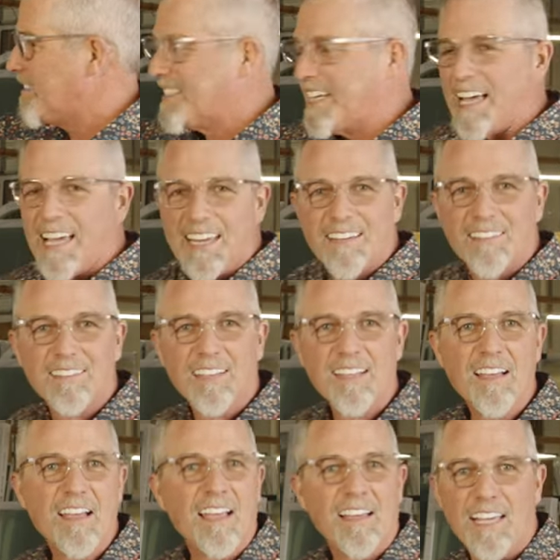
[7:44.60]
and tight,
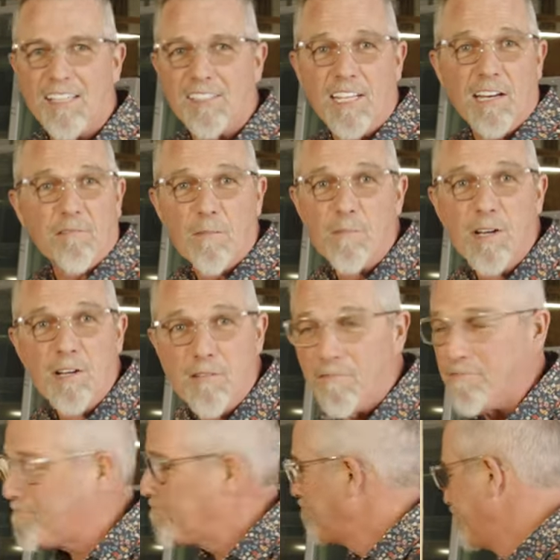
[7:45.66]
easy to
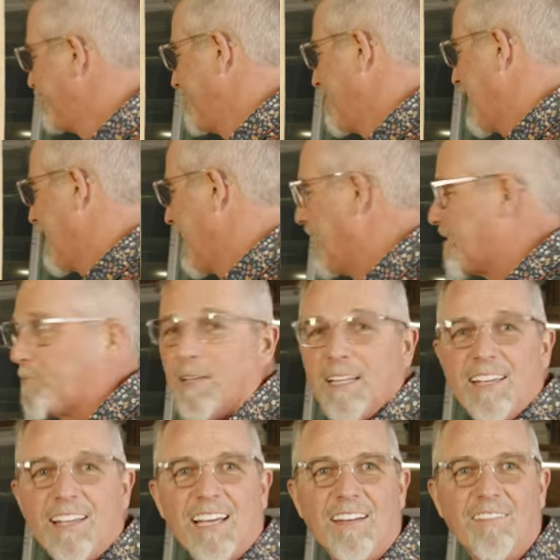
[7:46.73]
remove. It's
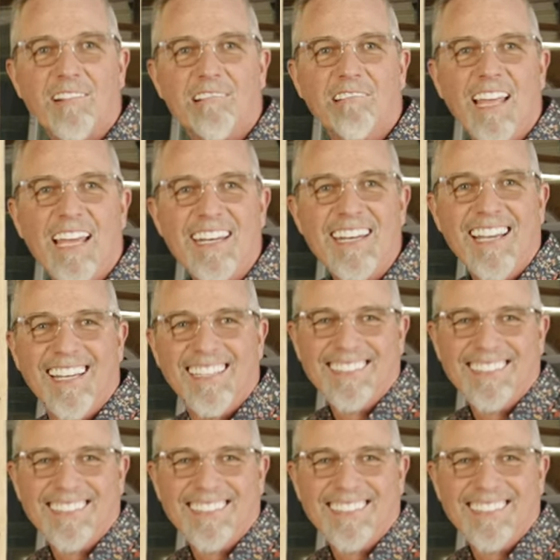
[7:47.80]
really kind of a cool idea.